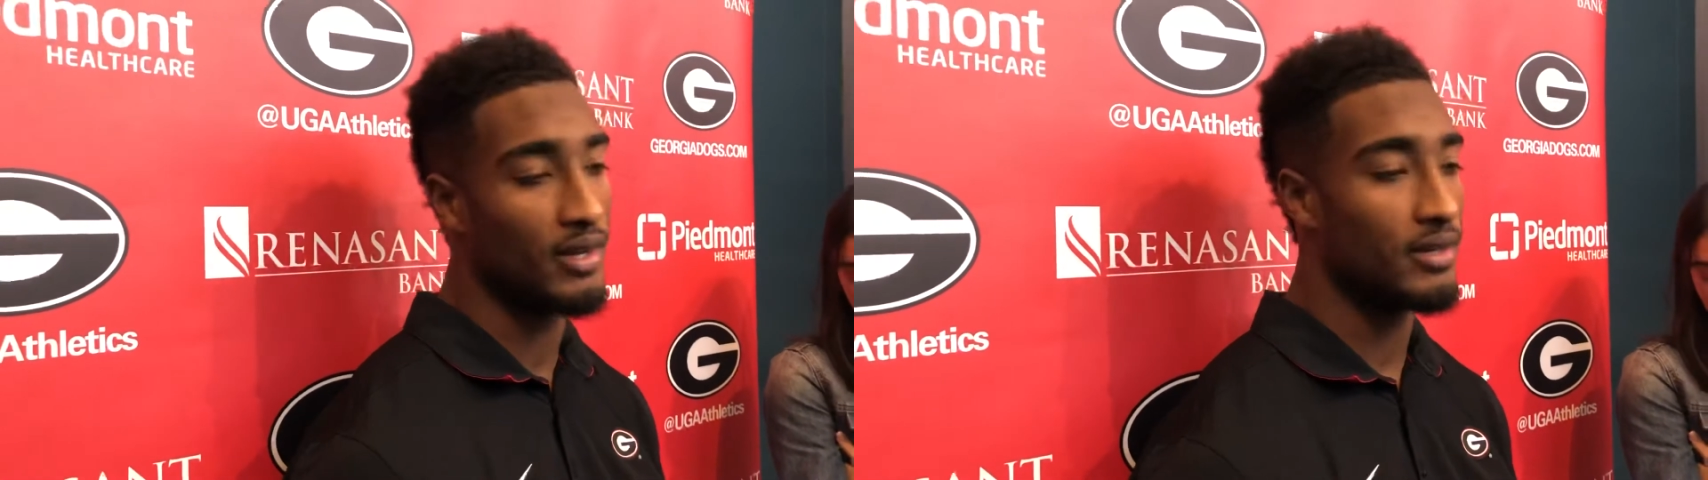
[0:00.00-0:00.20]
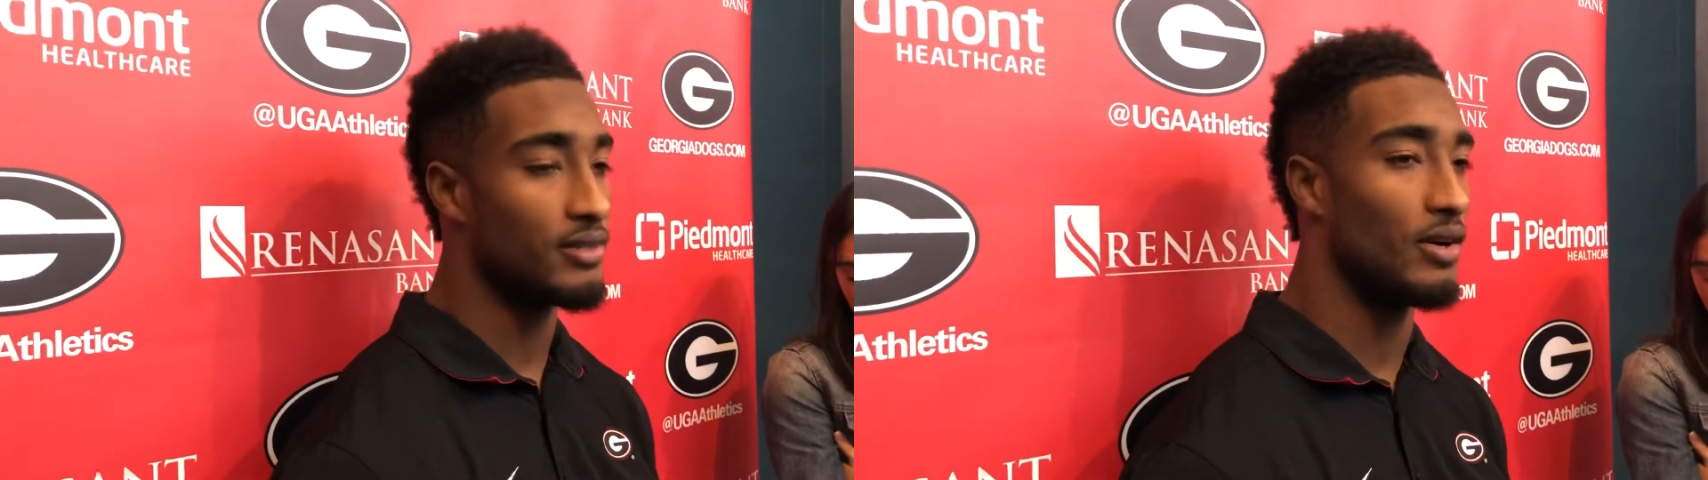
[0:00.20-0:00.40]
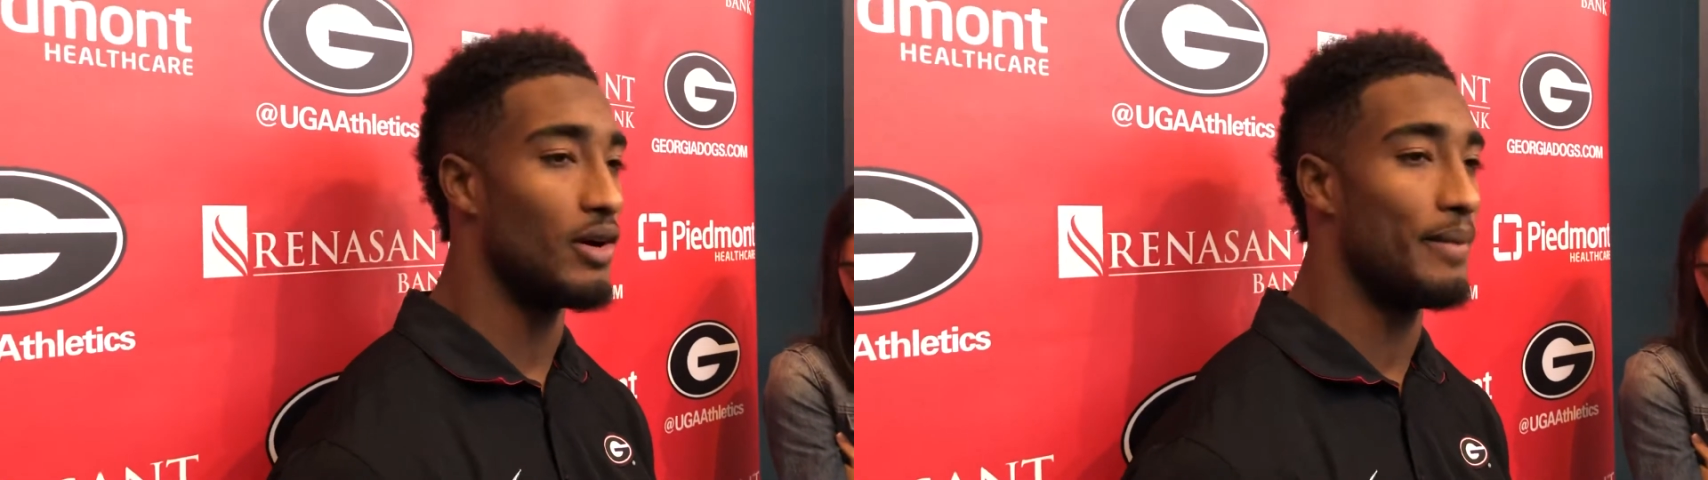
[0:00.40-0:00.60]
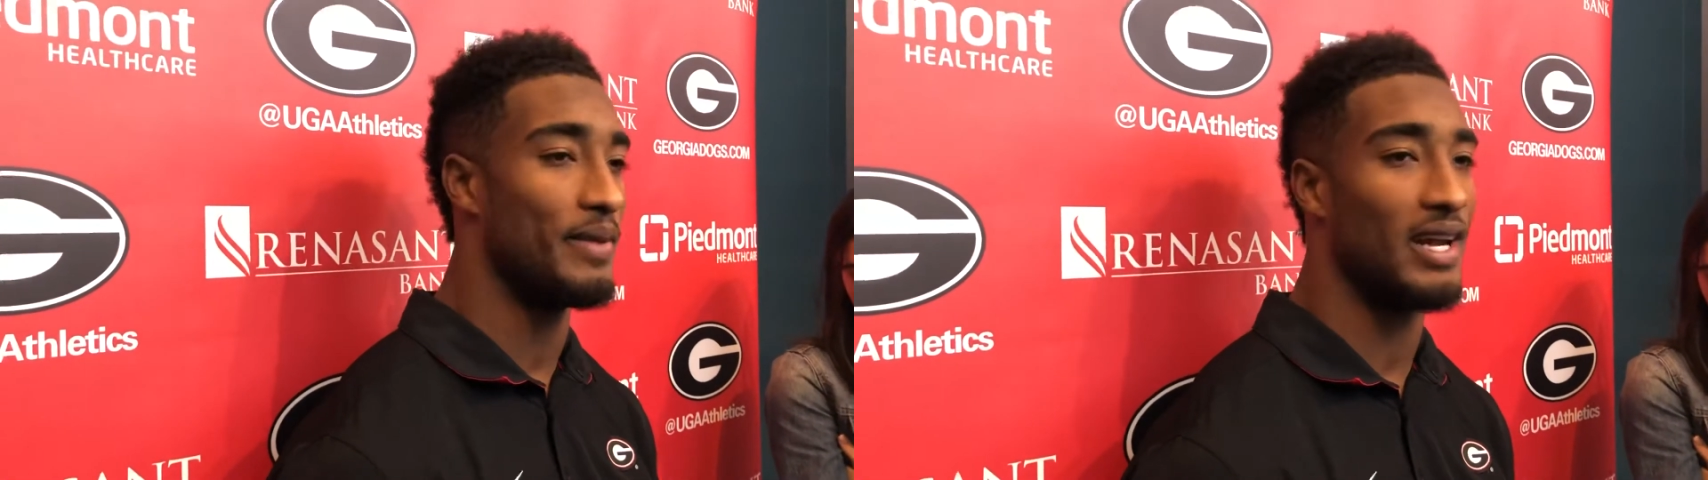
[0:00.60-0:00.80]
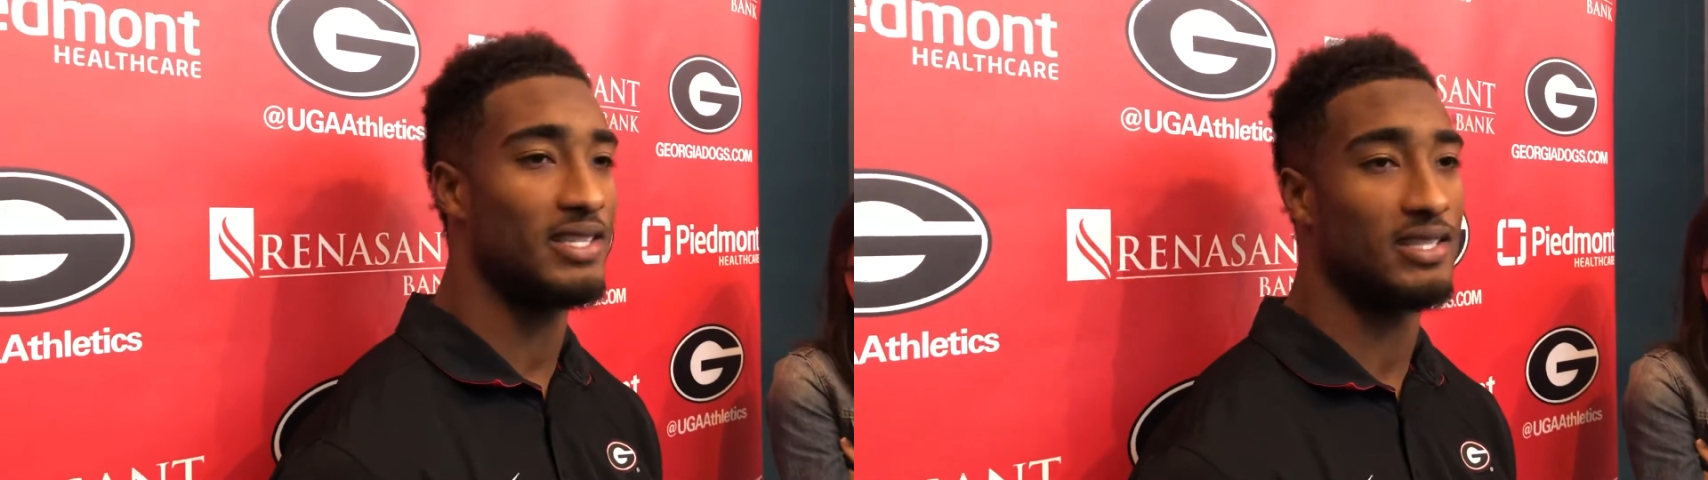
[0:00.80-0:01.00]
So I mean,
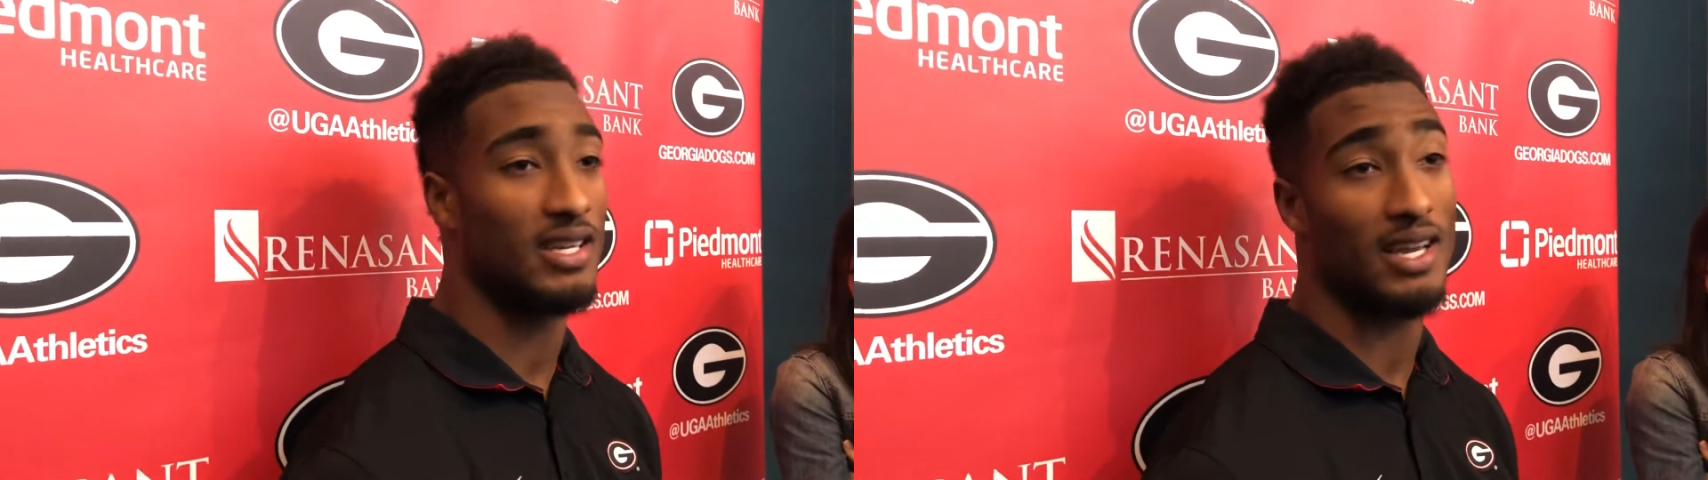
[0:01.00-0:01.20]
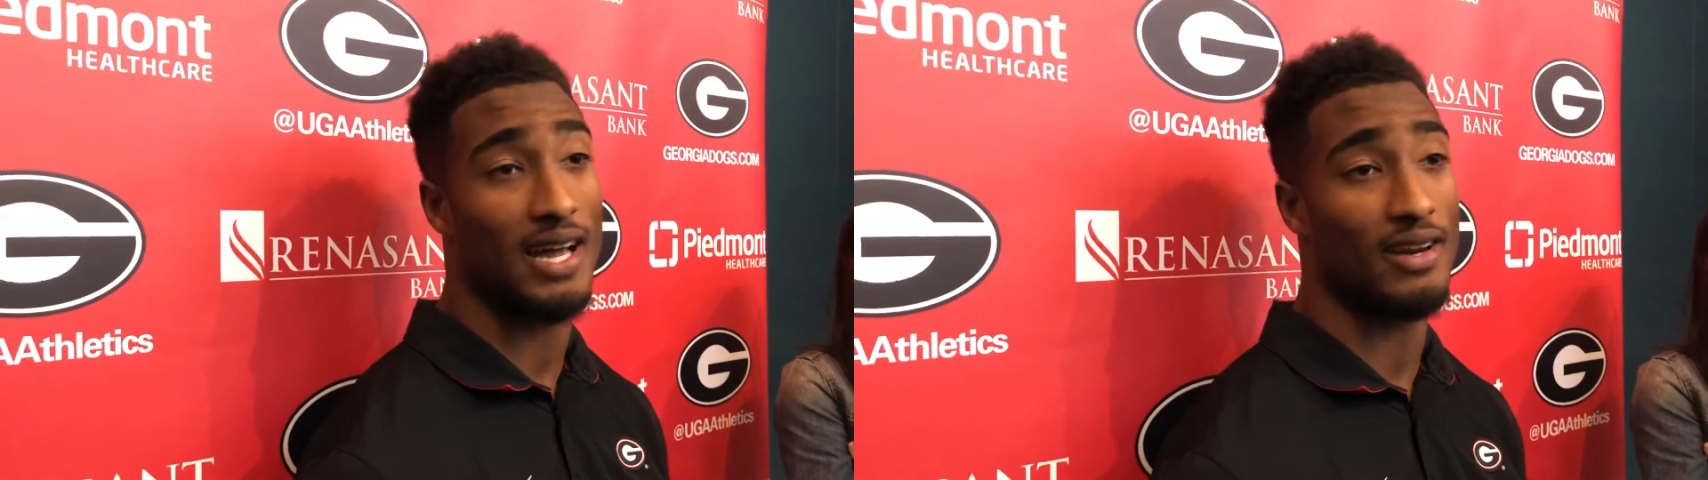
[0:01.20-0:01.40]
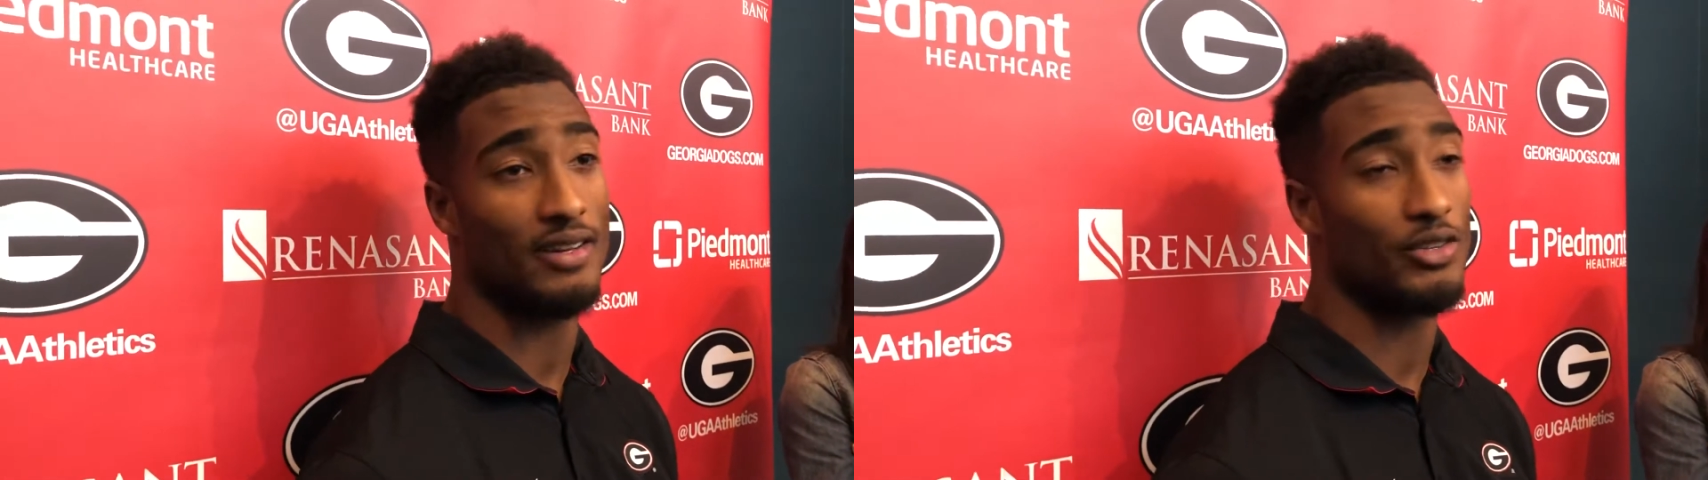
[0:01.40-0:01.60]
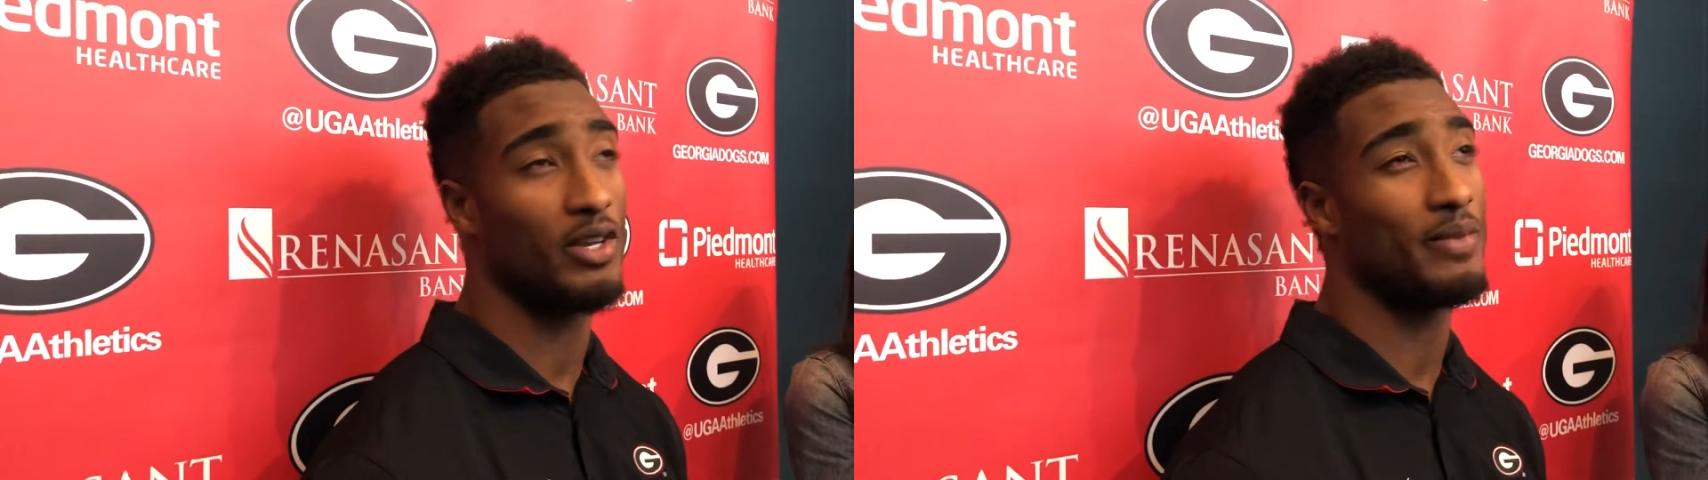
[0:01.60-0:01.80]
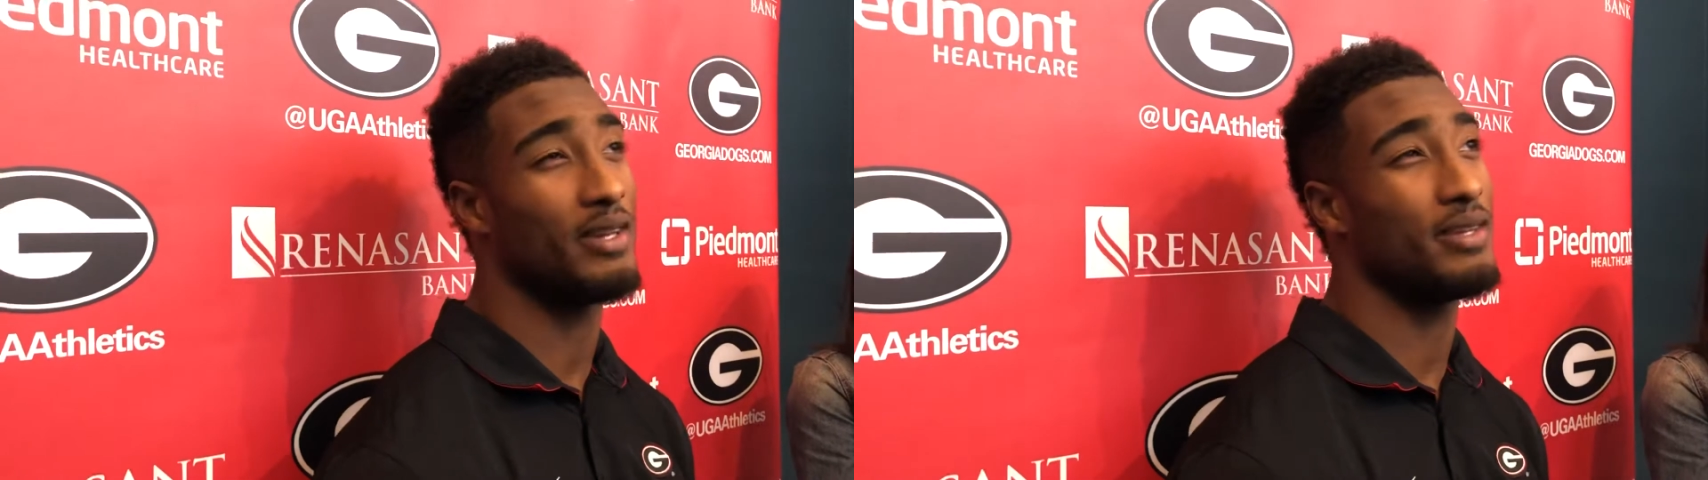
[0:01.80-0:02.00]
I just did a lot of the
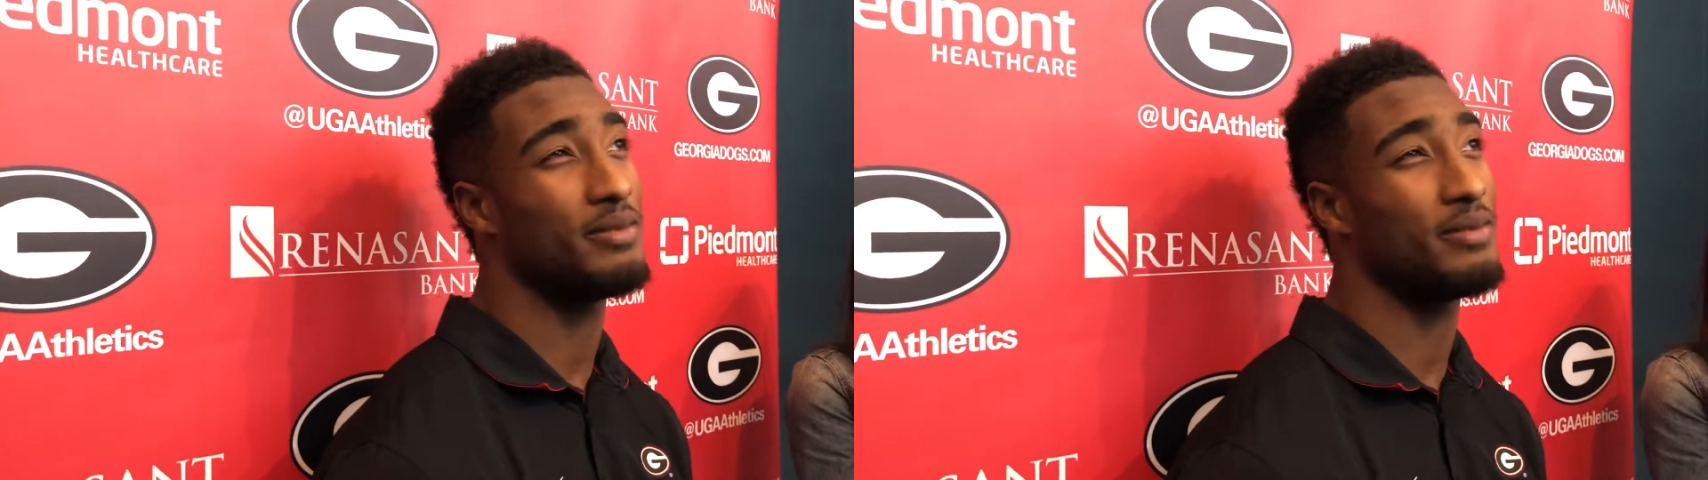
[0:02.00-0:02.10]
treatment.